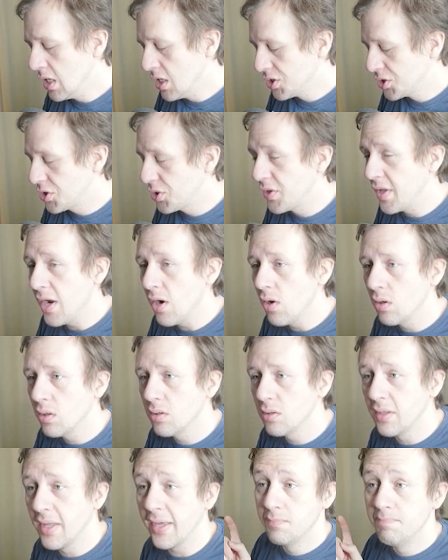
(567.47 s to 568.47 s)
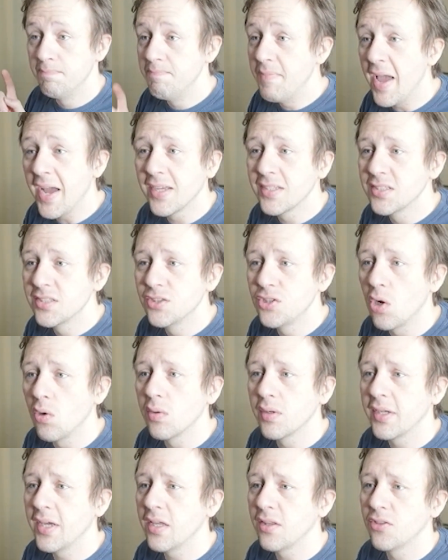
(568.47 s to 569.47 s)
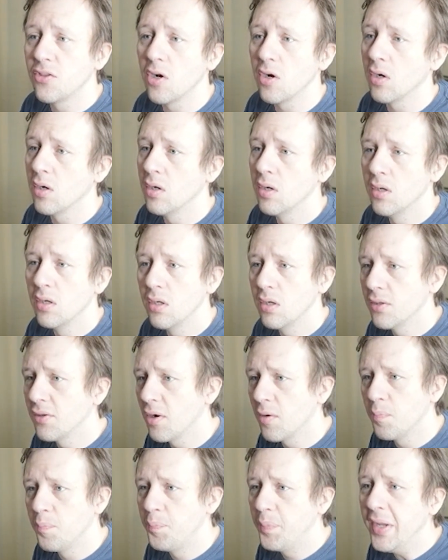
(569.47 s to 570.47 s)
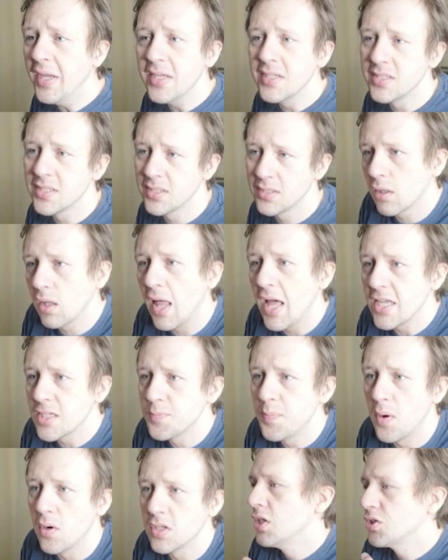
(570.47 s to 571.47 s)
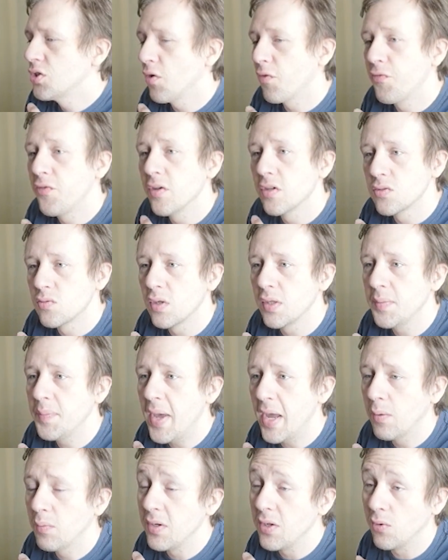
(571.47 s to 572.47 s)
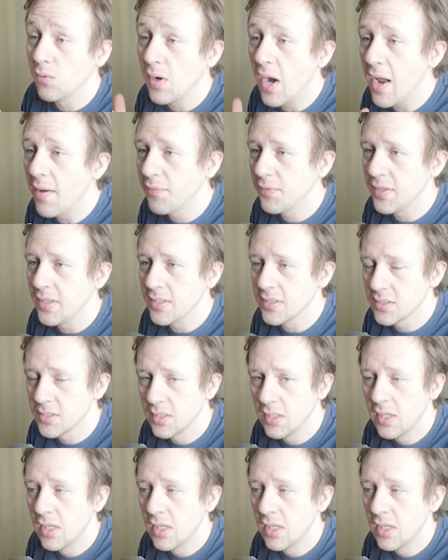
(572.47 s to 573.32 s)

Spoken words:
So they don't, like, Mechs don't get their beast class bonus, so it feels really bad when you craft these.